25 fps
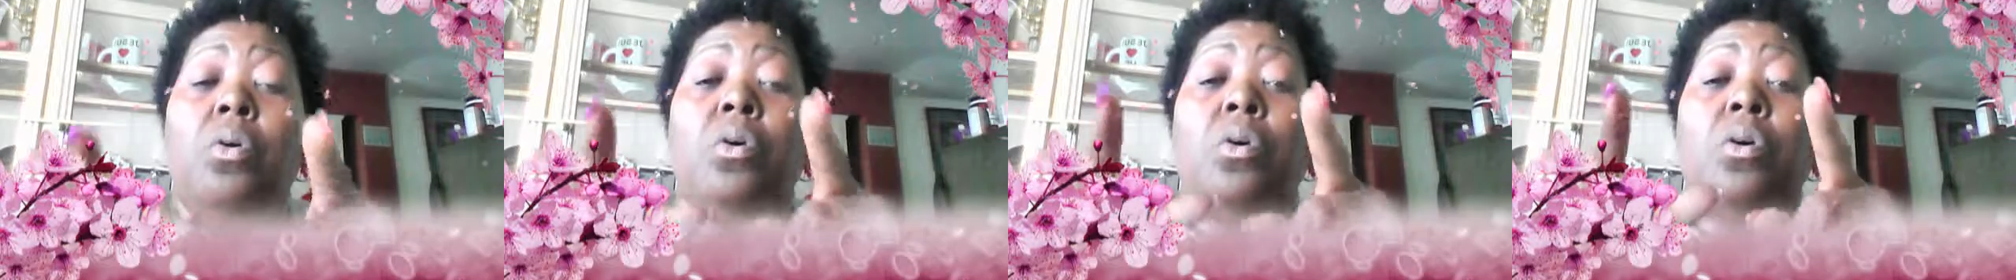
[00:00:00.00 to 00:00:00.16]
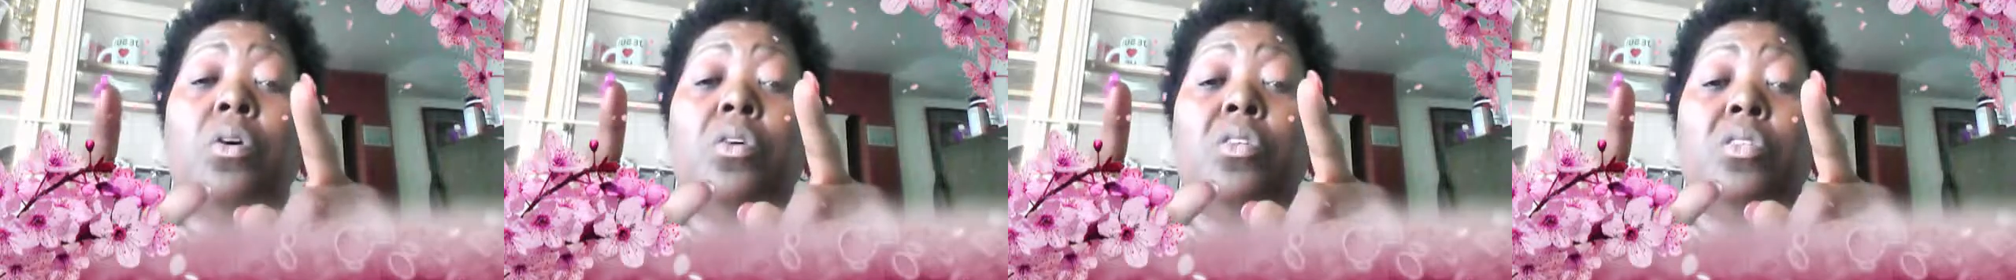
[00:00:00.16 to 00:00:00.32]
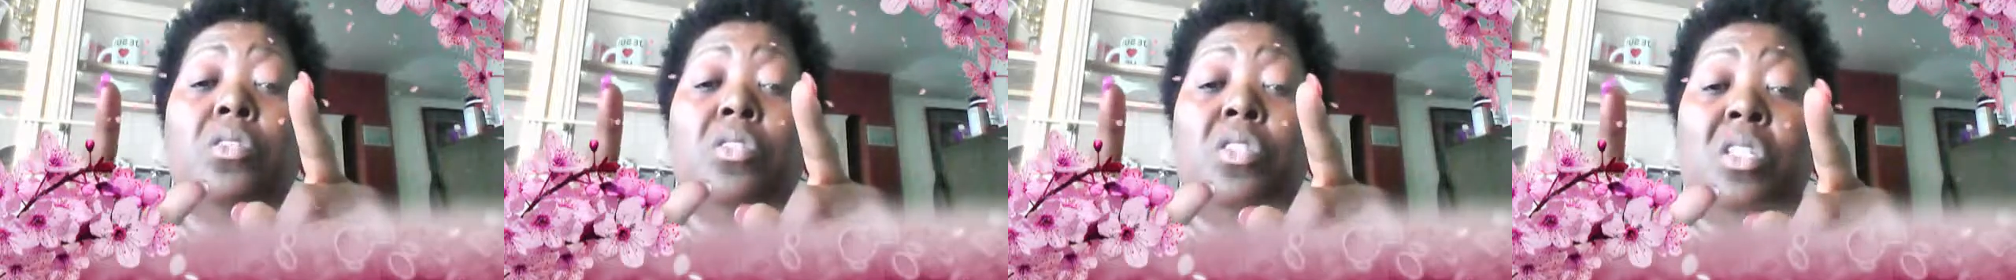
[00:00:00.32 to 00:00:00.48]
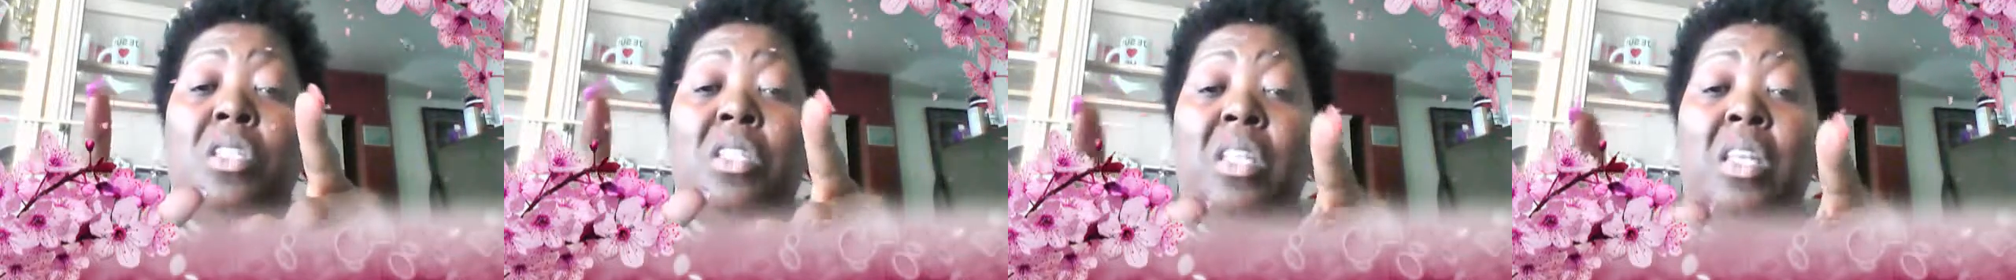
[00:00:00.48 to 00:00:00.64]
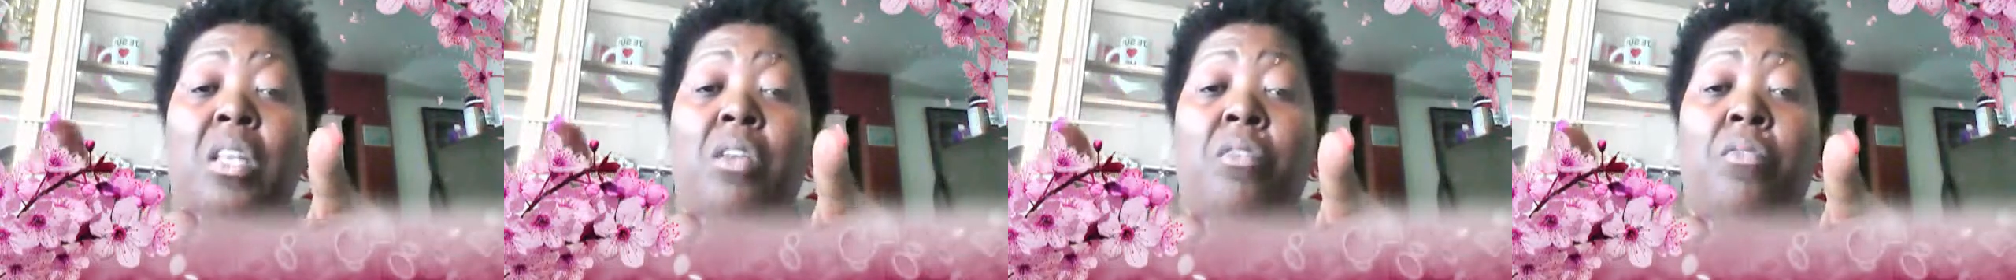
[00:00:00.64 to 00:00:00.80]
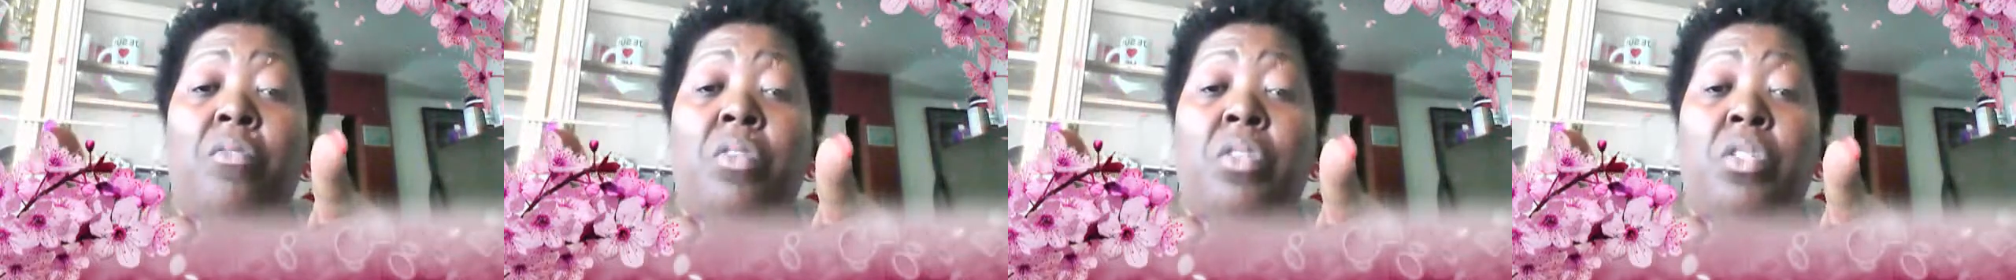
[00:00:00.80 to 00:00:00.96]
to see the
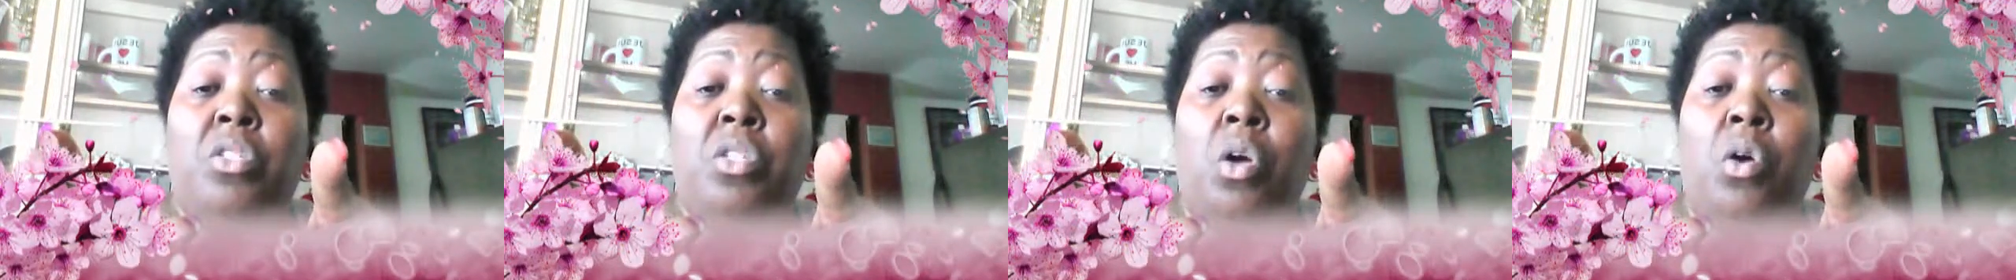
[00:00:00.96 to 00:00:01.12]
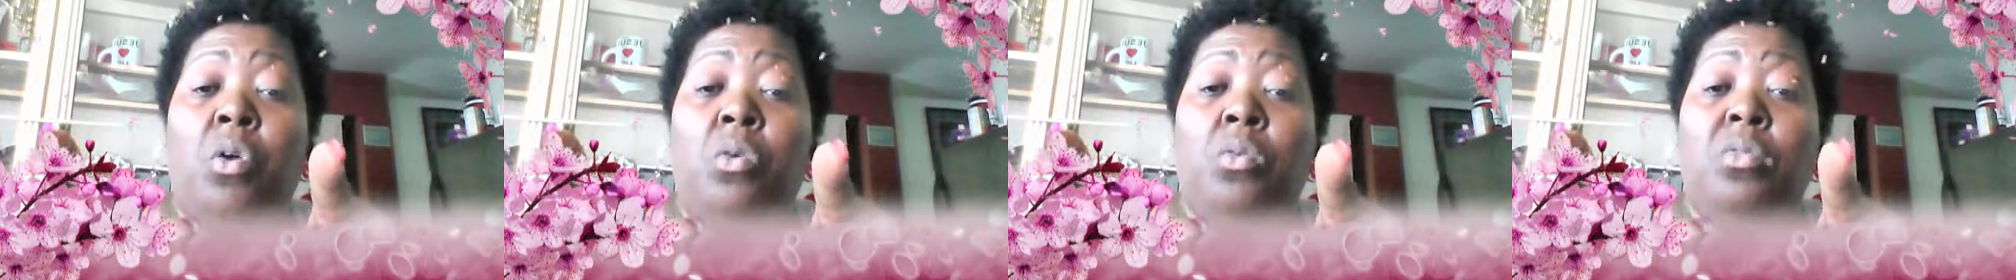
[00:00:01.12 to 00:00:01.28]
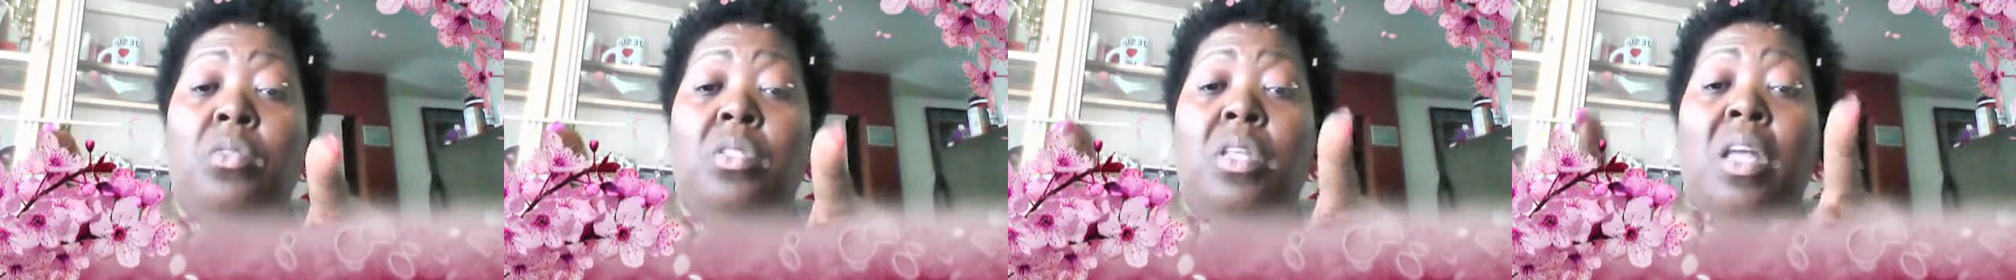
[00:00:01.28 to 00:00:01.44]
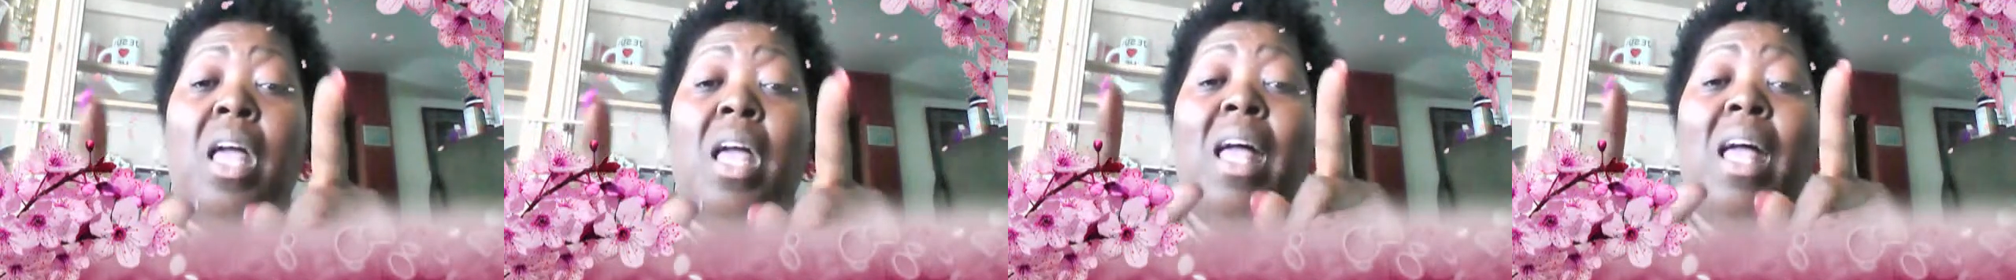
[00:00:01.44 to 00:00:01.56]
results